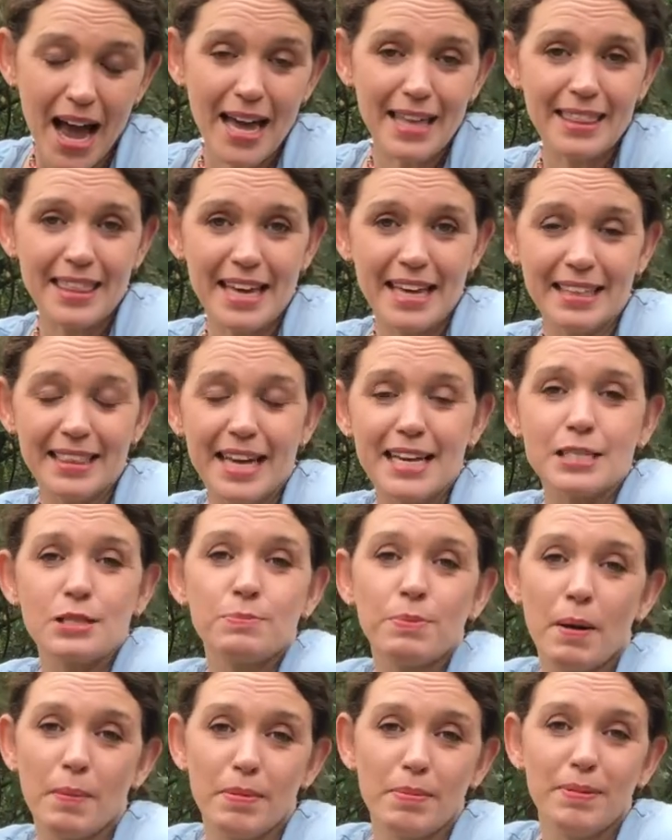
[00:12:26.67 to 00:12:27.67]
I think
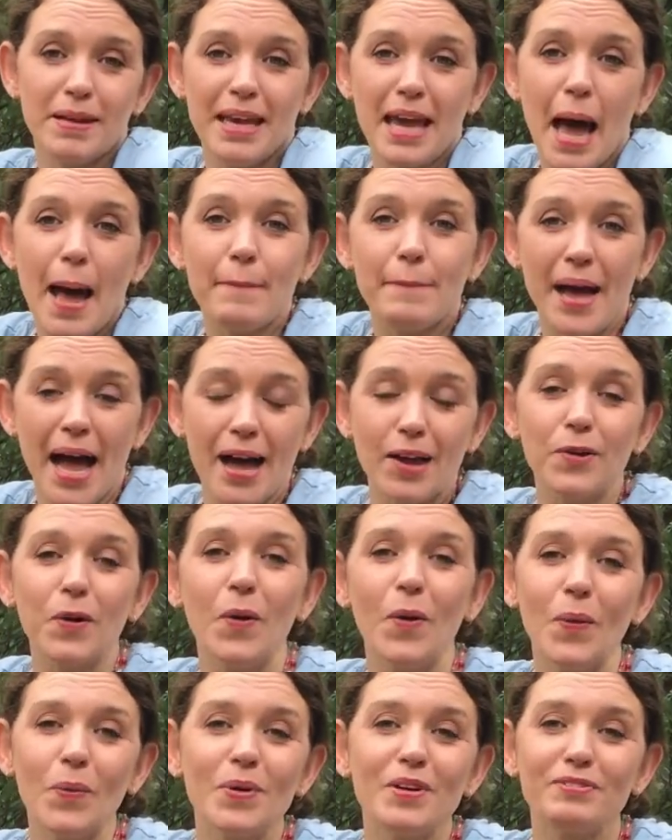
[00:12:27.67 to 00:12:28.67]
that's probably about
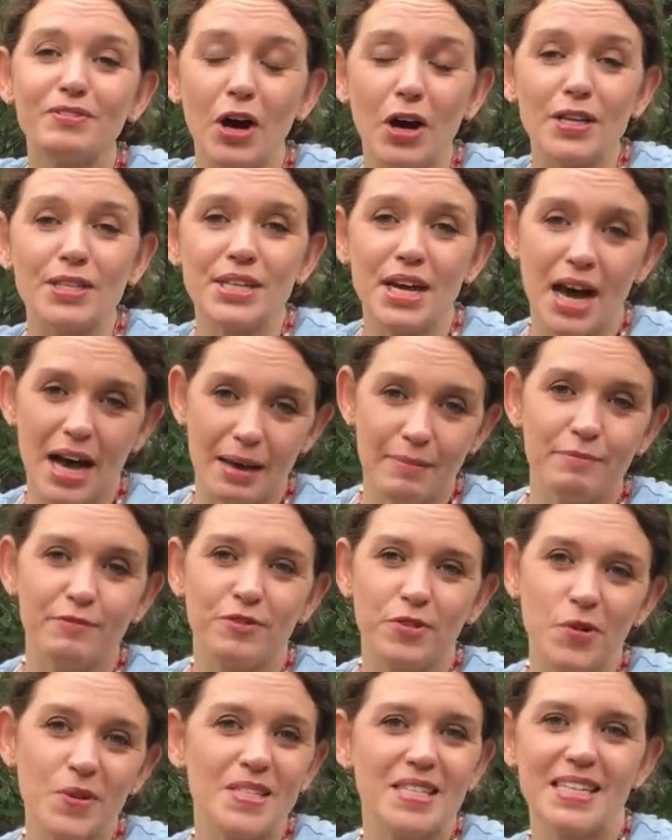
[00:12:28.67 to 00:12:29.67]
all we've got time
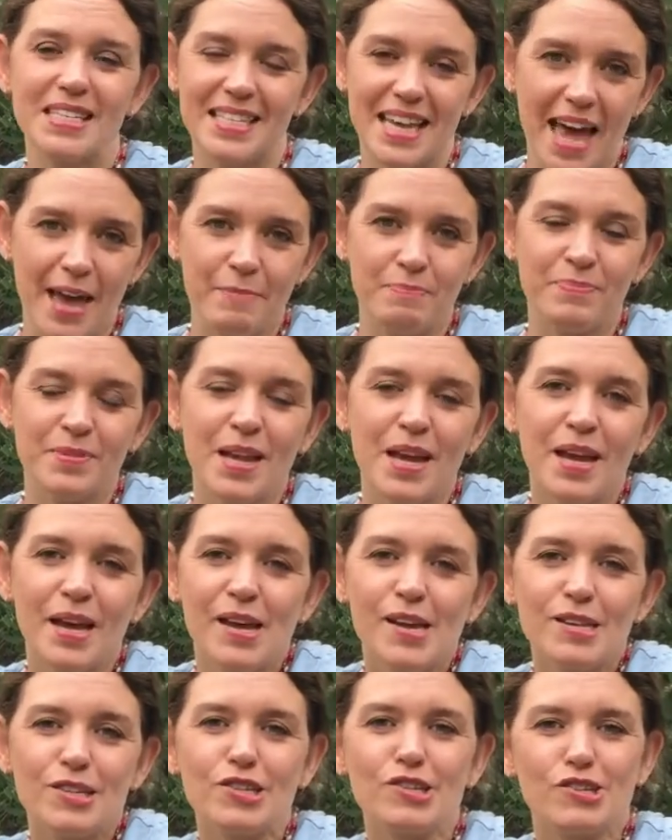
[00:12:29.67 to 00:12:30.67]
for today.
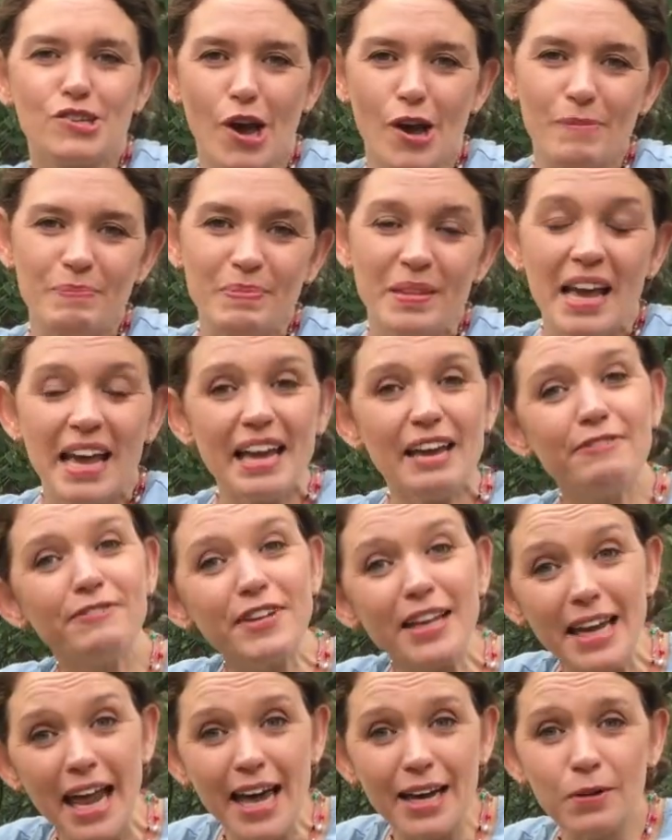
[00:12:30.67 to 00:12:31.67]
So
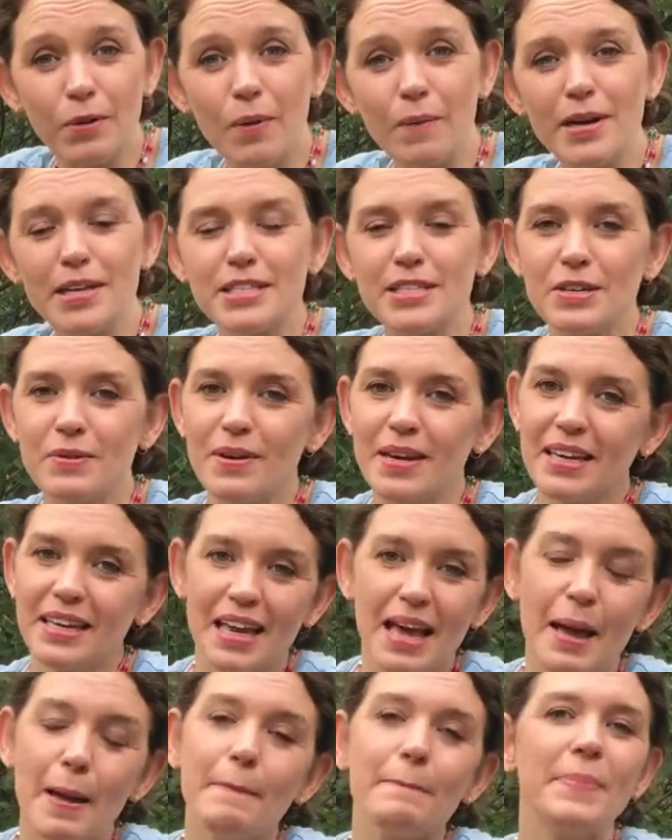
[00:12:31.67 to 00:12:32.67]
if you like what we're
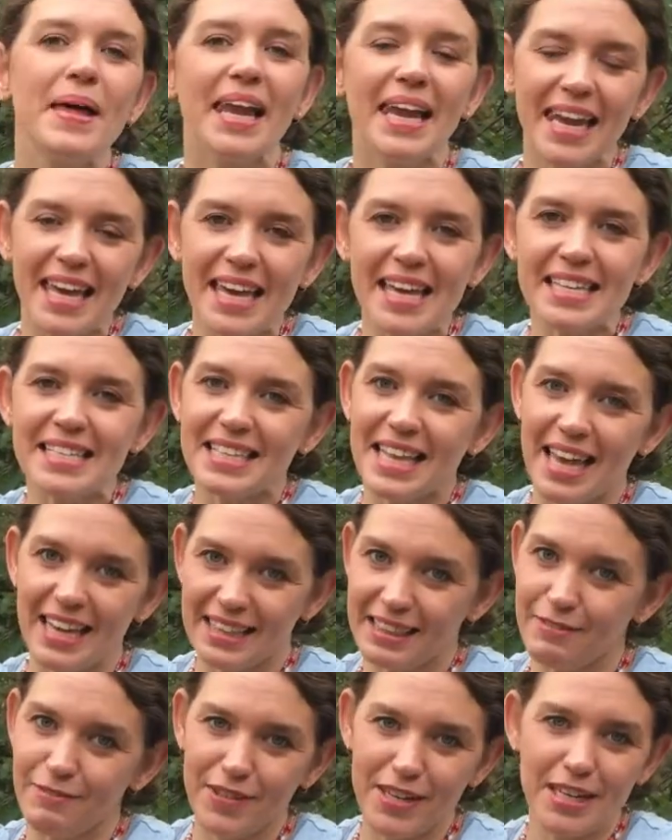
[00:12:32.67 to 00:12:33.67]
doing, please
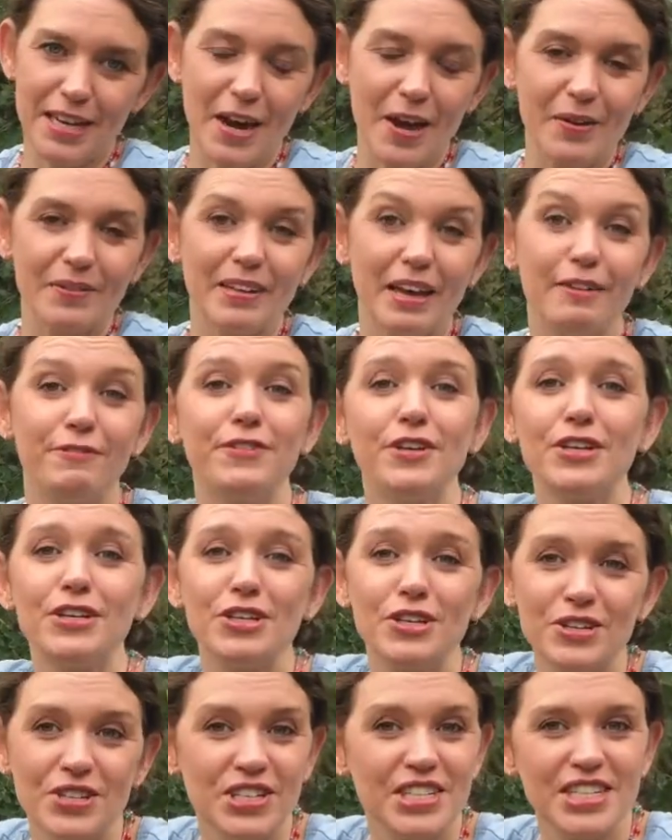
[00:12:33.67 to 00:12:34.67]
like the video. If you're
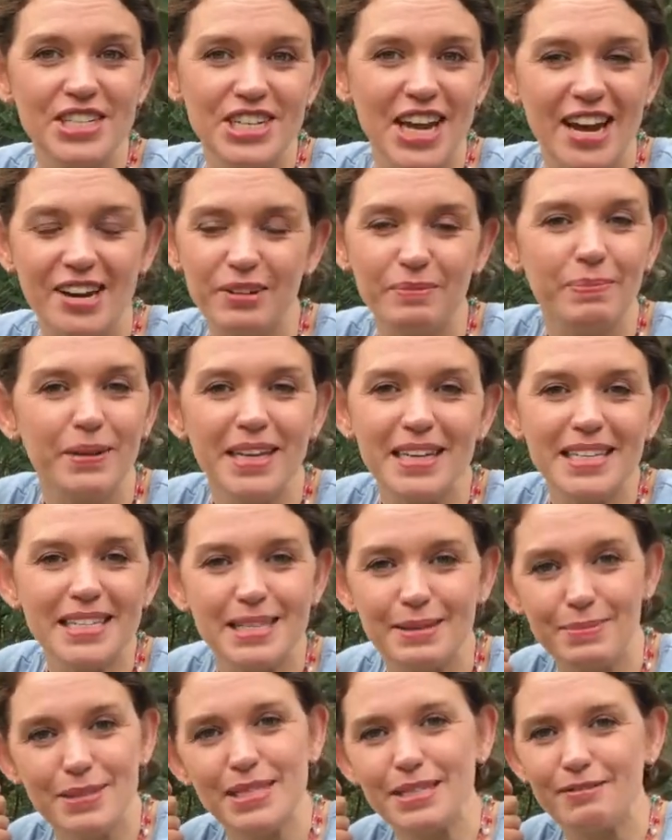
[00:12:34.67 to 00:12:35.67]
new to the channel, please
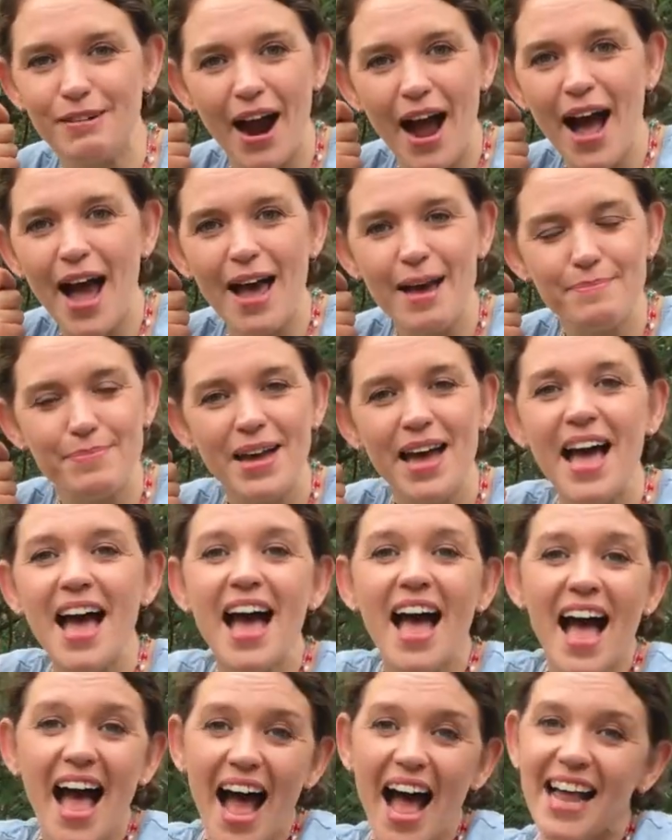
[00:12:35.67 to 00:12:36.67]
subscribe.
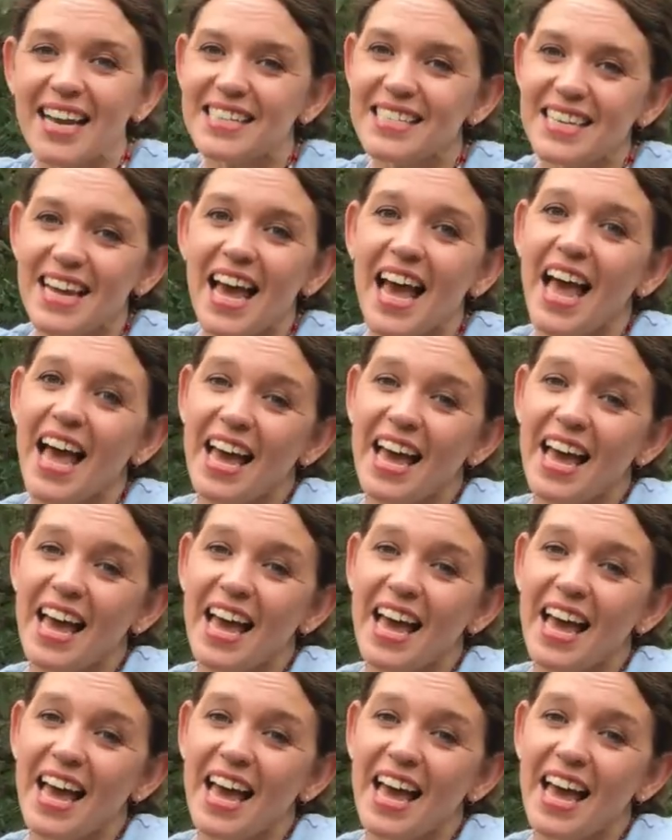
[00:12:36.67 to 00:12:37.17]
And